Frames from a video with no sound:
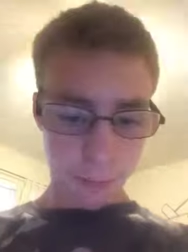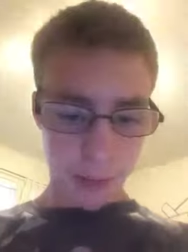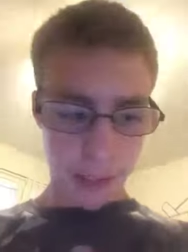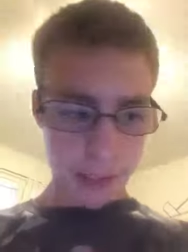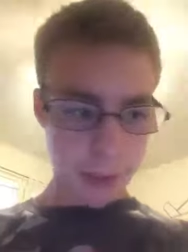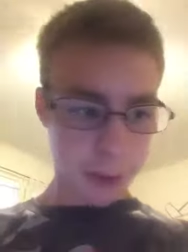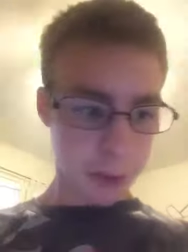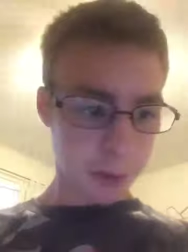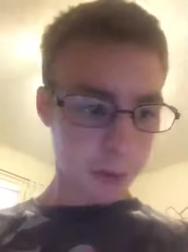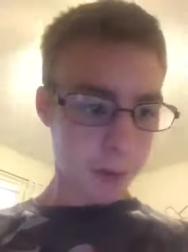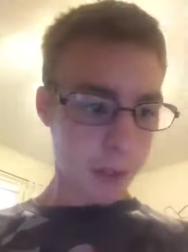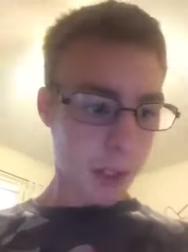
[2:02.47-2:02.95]

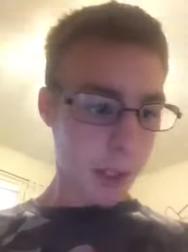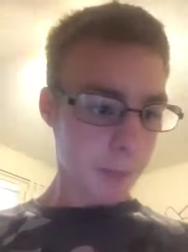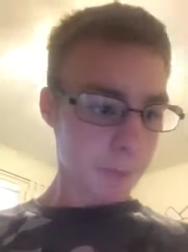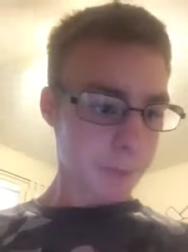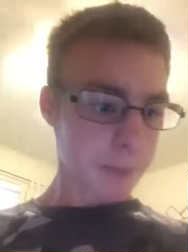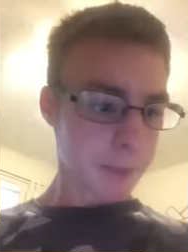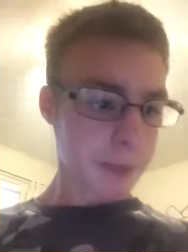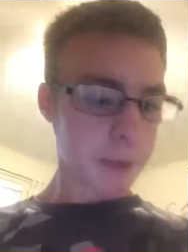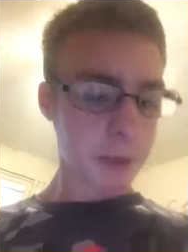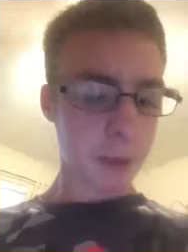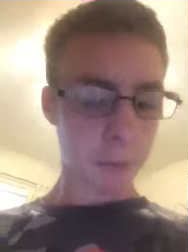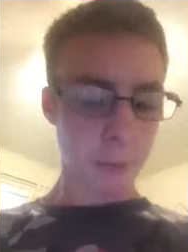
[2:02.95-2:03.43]
Retro
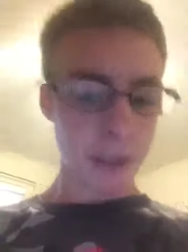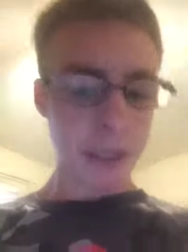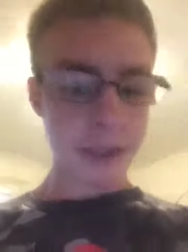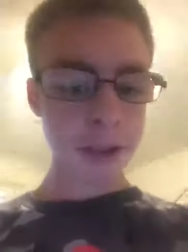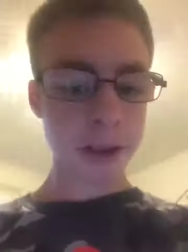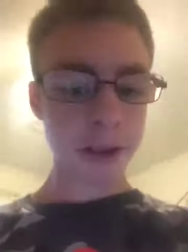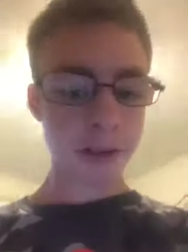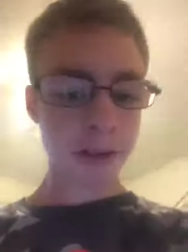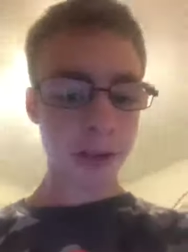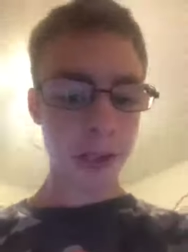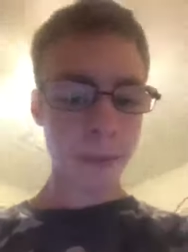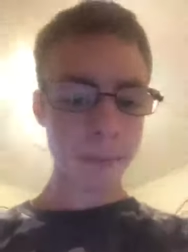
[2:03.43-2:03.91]
Cups. The
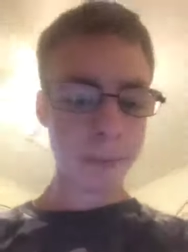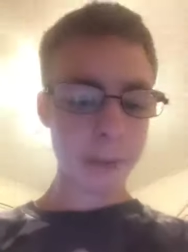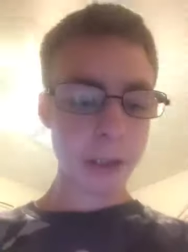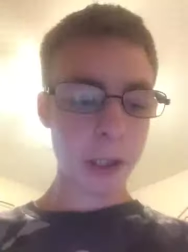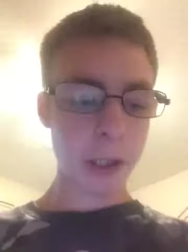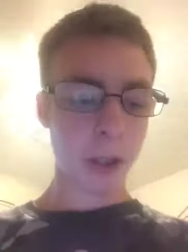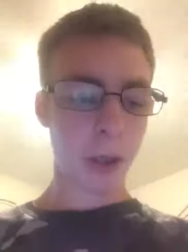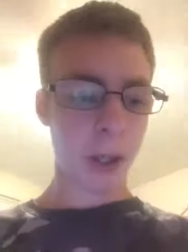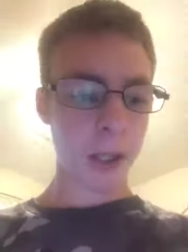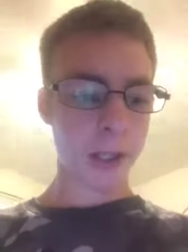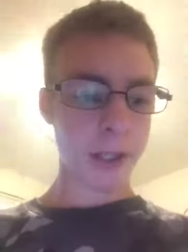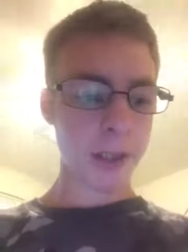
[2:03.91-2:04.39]
Retro Cups
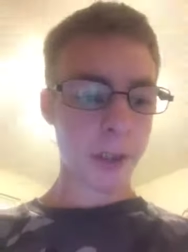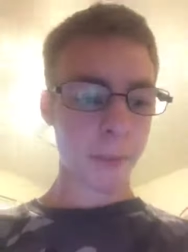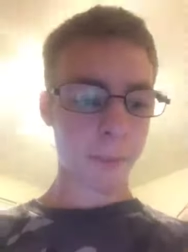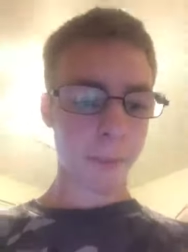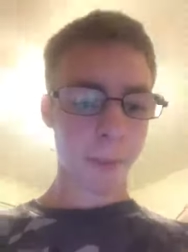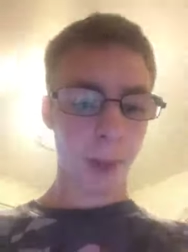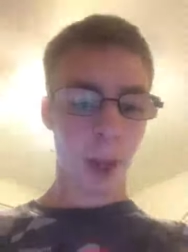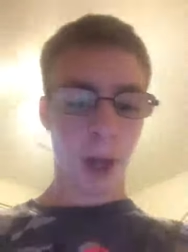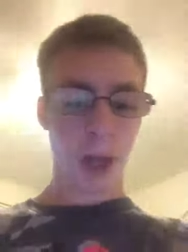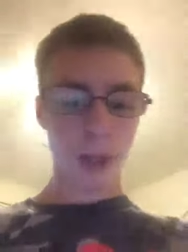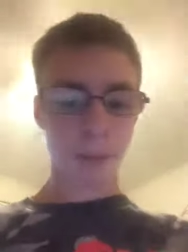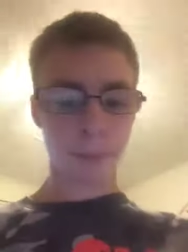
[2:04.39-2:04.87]
are the
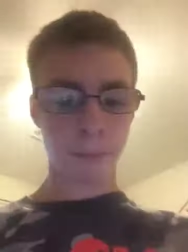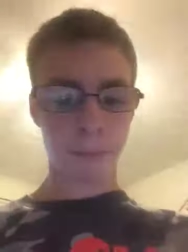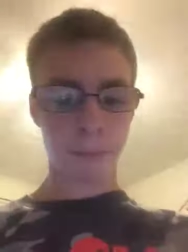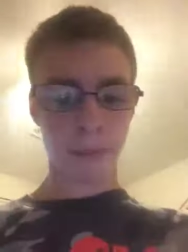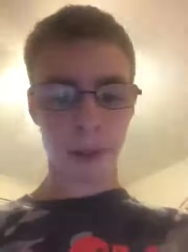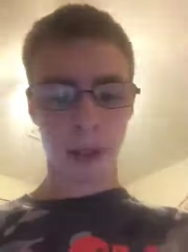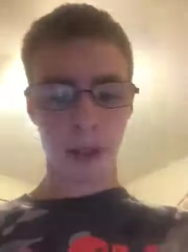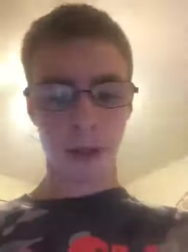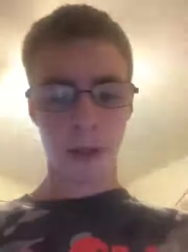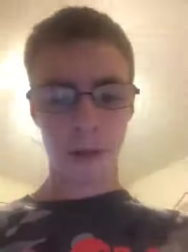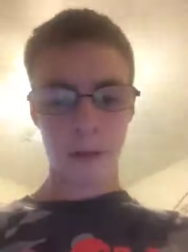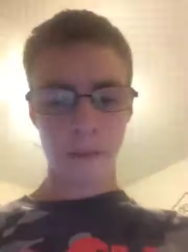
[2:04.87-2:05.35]
bottom
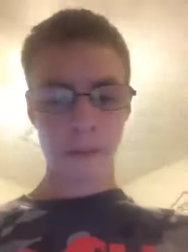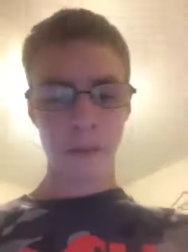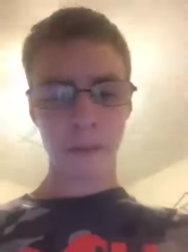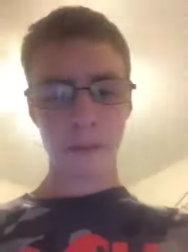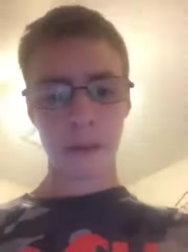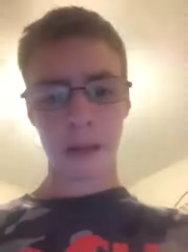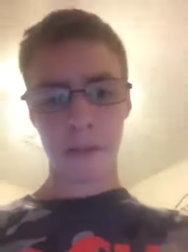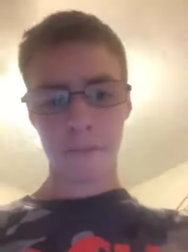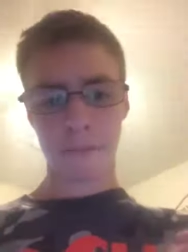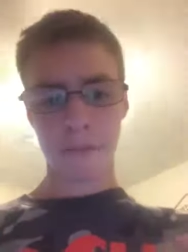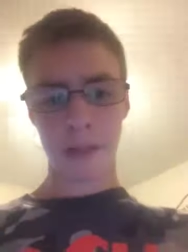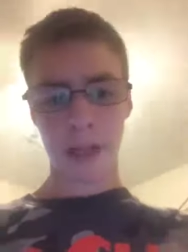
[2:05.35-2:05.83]

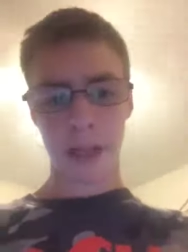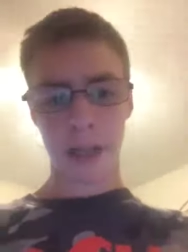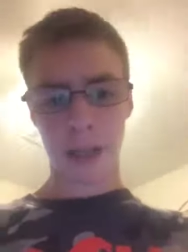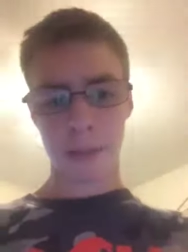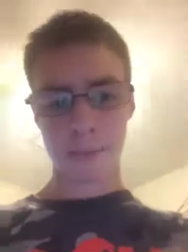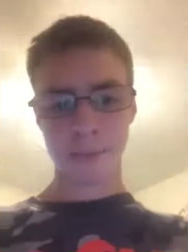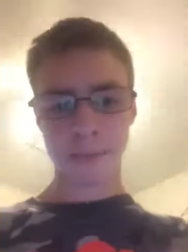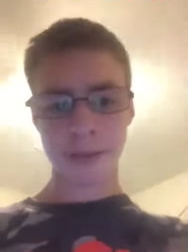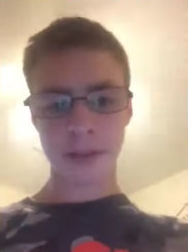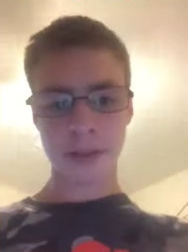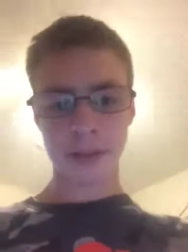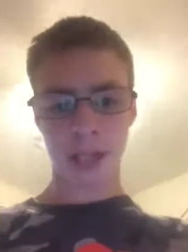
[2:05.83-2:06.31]
row of
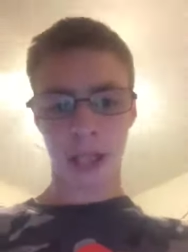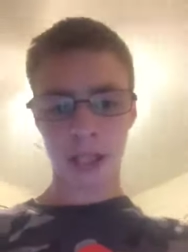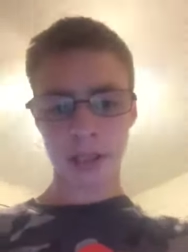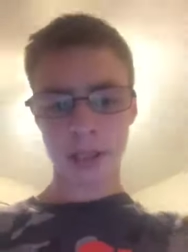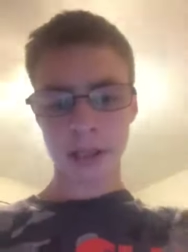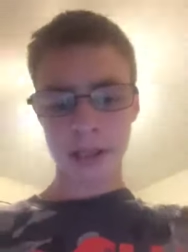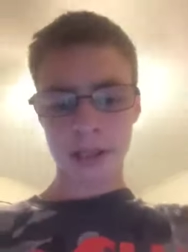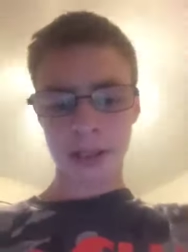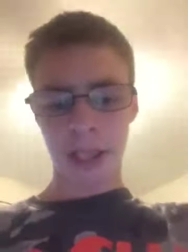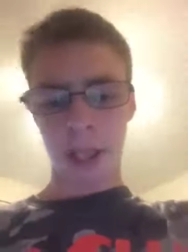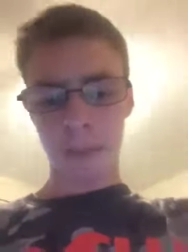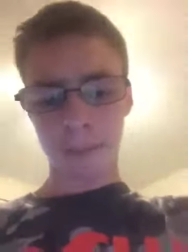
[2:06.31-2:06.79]
cups,
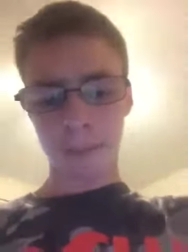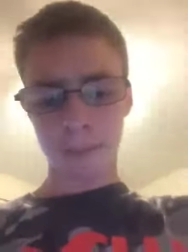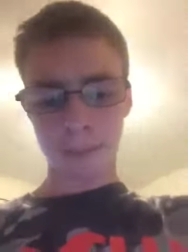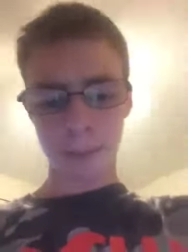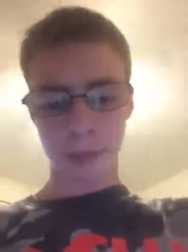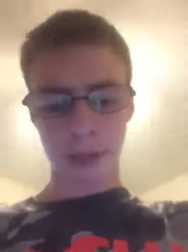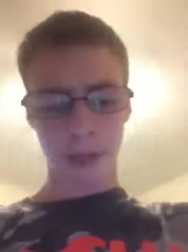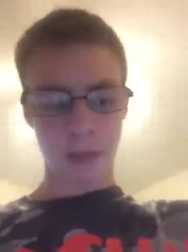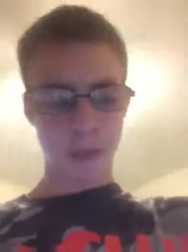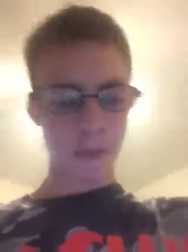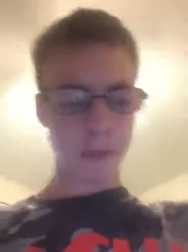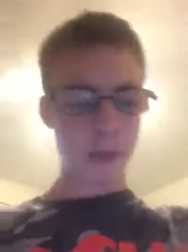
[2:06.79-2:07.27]
not the top
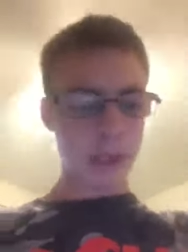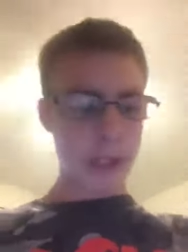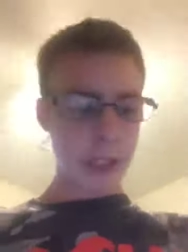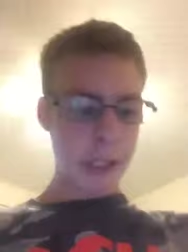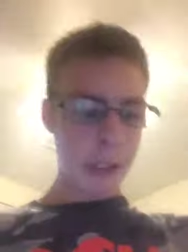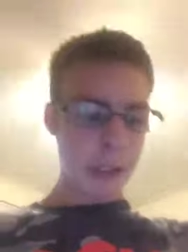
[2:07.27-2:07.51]
row.